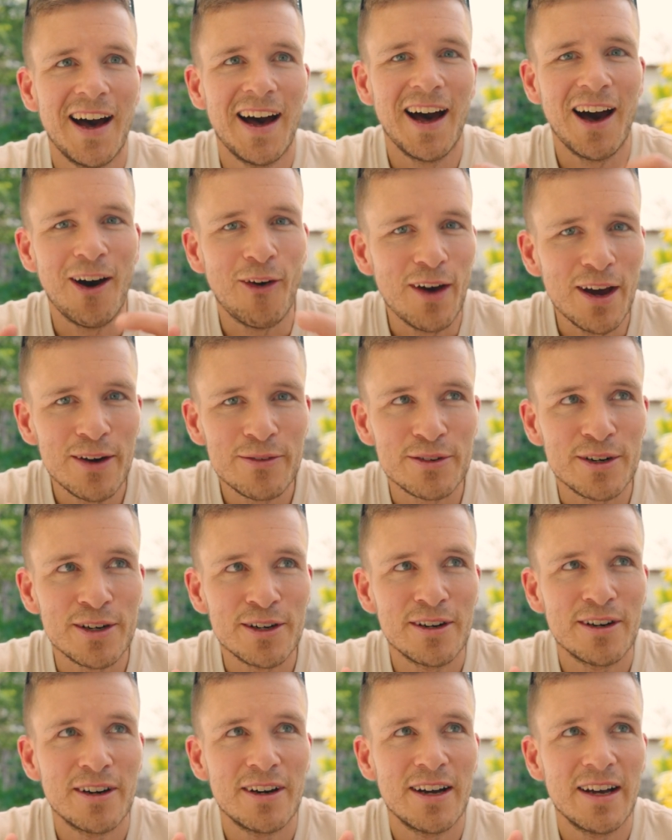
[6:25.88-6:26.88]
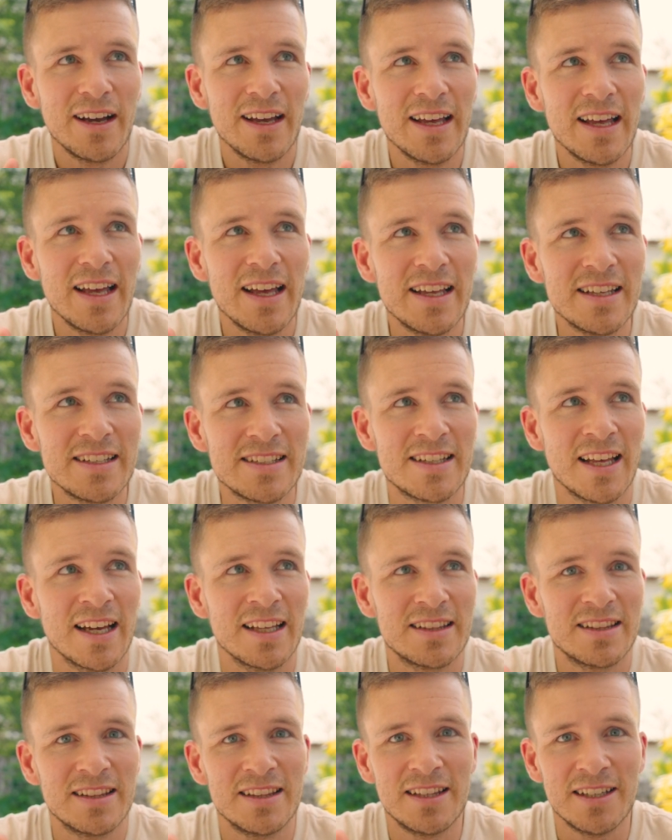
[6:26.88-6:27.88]
However, is
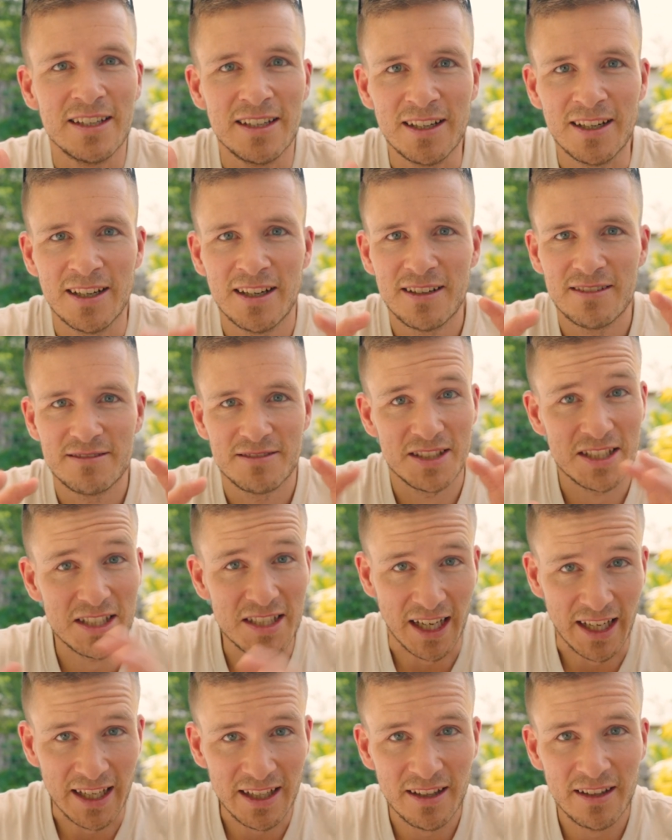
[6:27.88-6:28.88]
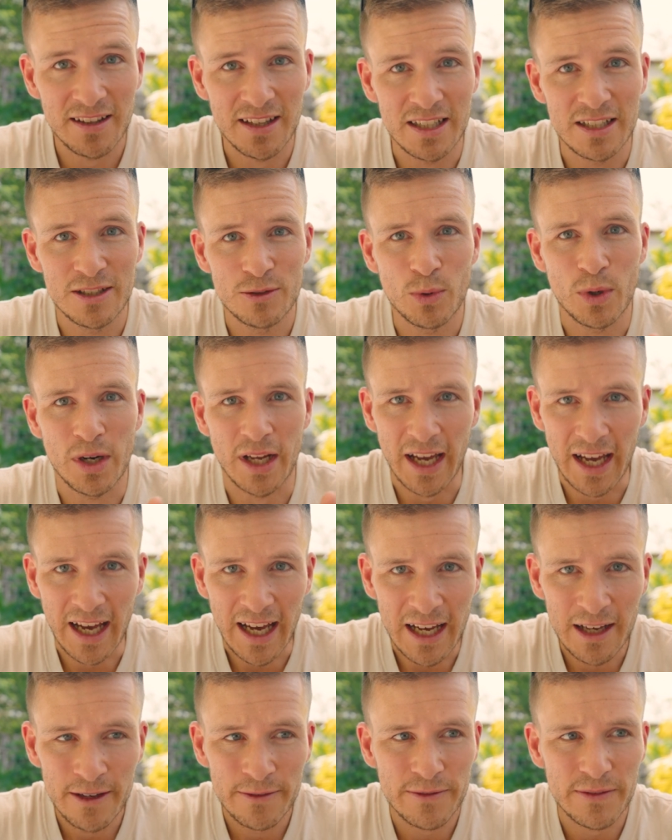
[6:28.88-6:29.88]
that the style that you want to
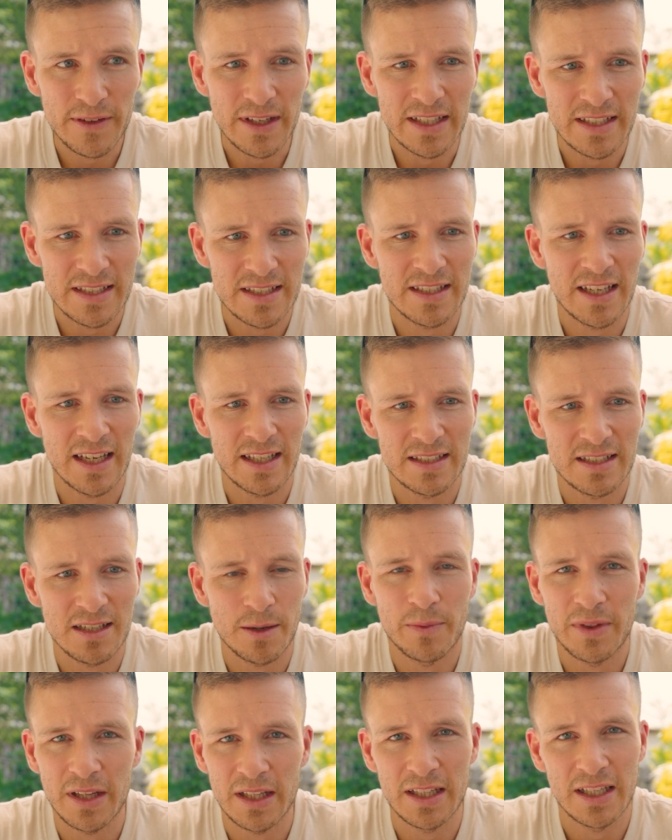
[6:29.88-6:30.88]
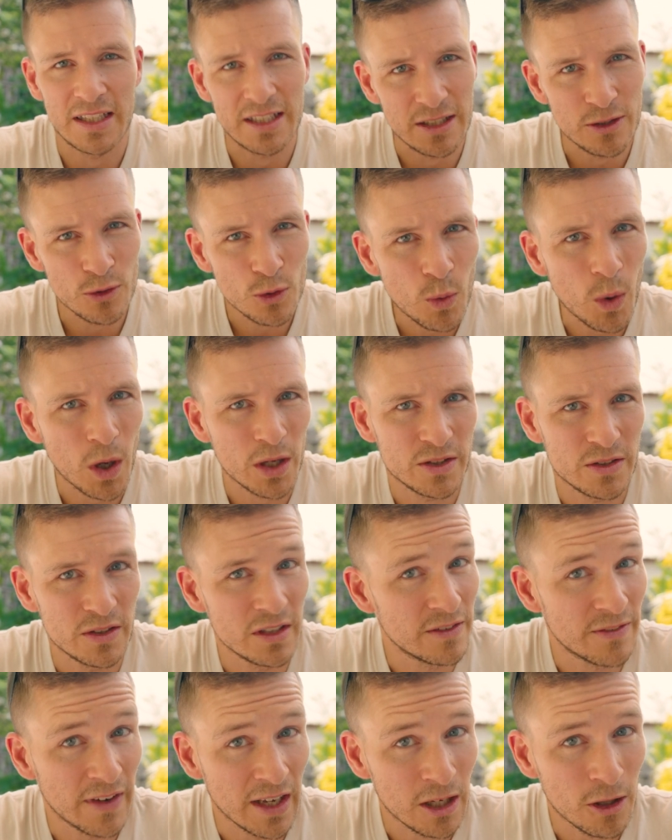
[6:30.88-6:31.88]
have? Is that something that you want to
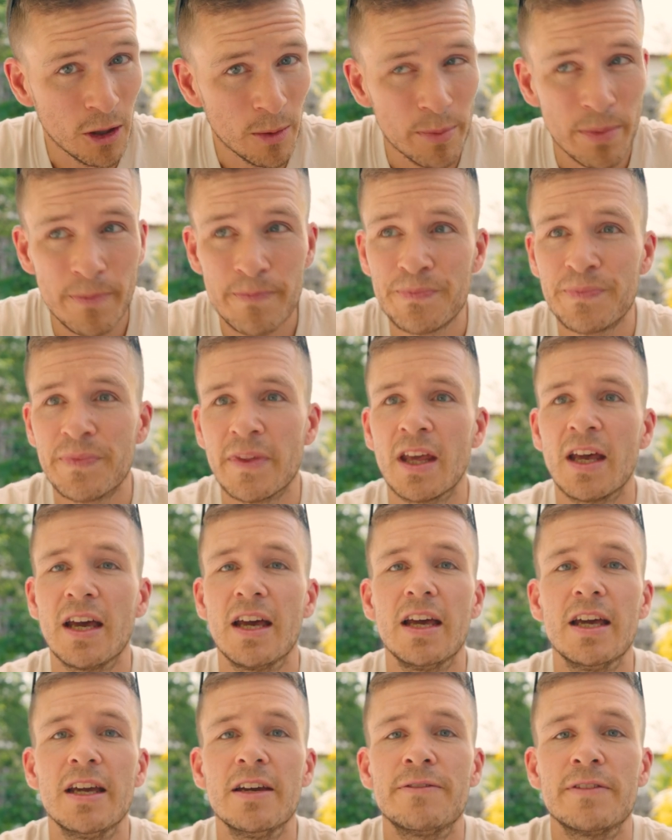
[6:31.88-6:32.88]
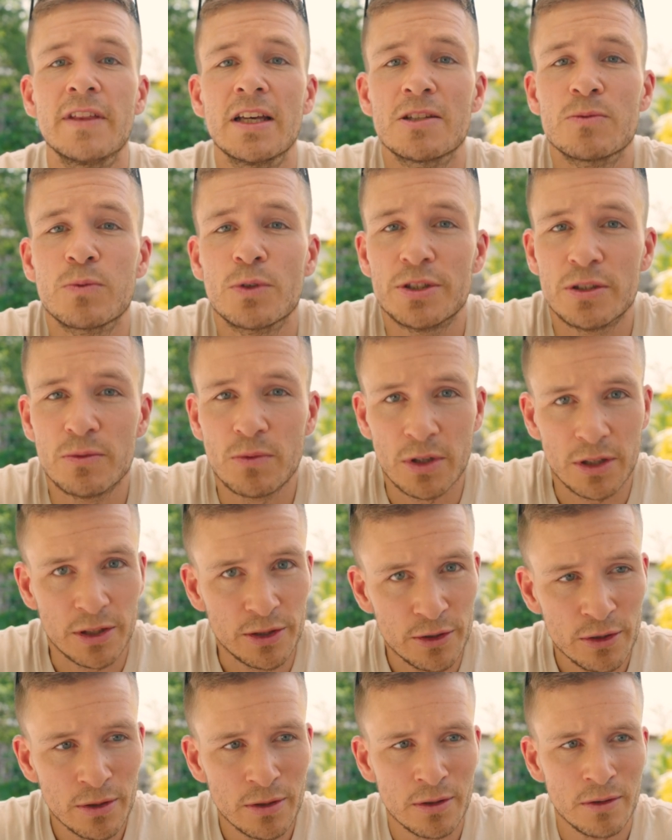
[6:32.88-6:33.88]
develop? If that's what you want to
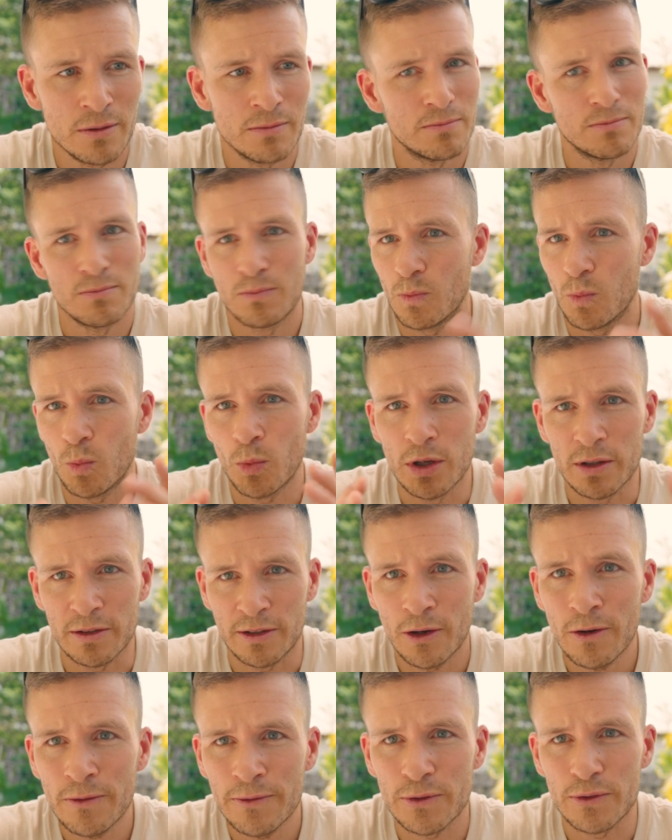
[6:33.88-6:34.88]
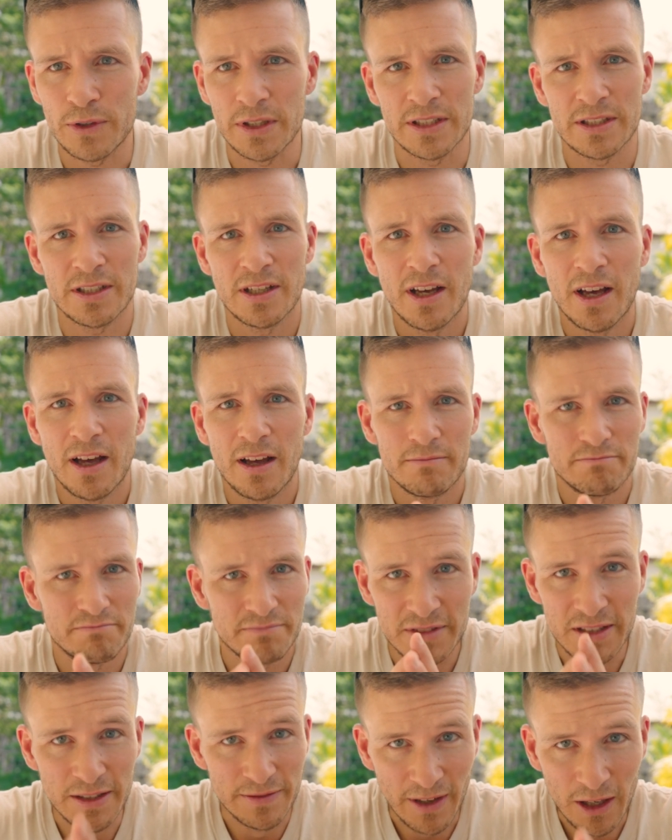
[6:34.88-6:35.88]
do, well, go for it.
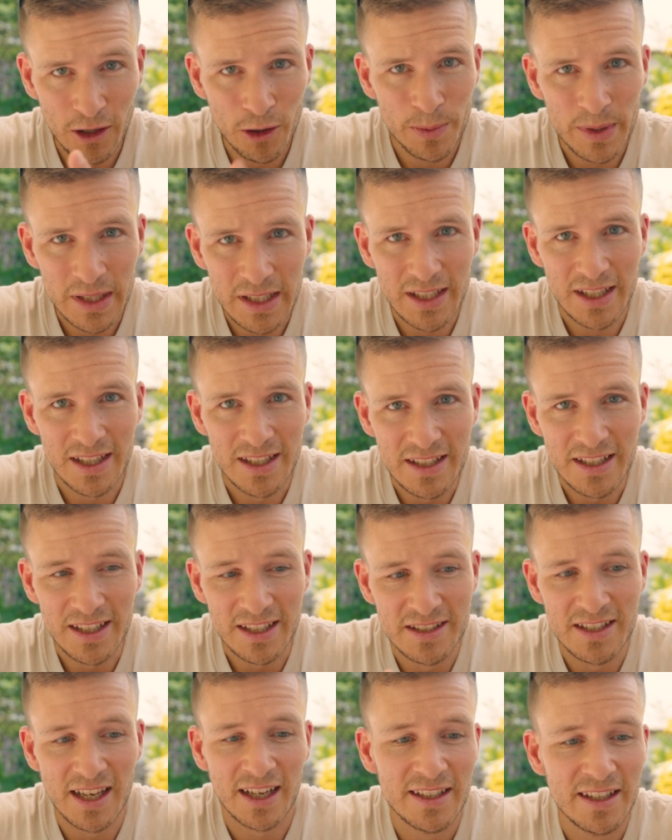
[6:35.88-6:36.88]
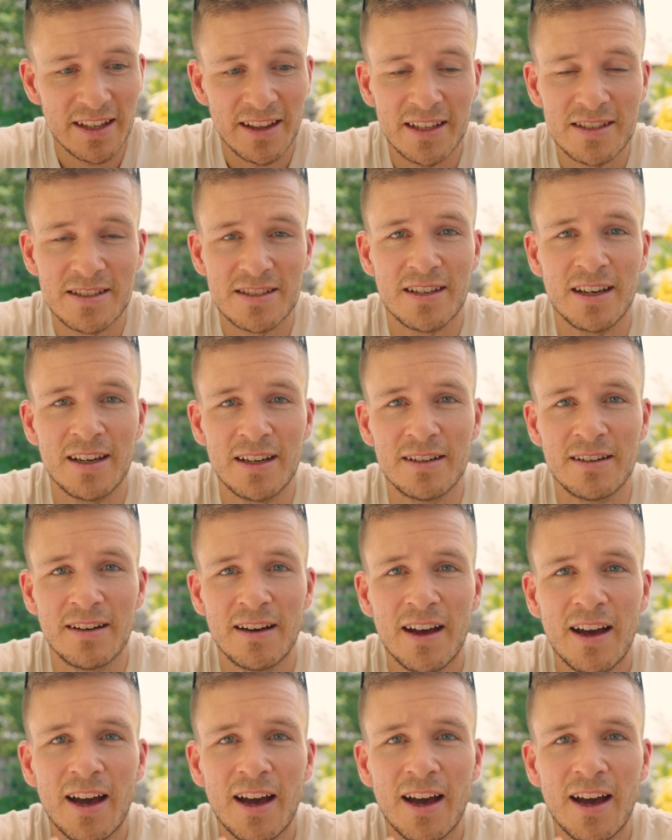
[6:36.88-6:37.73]
Develop it in exactly that style.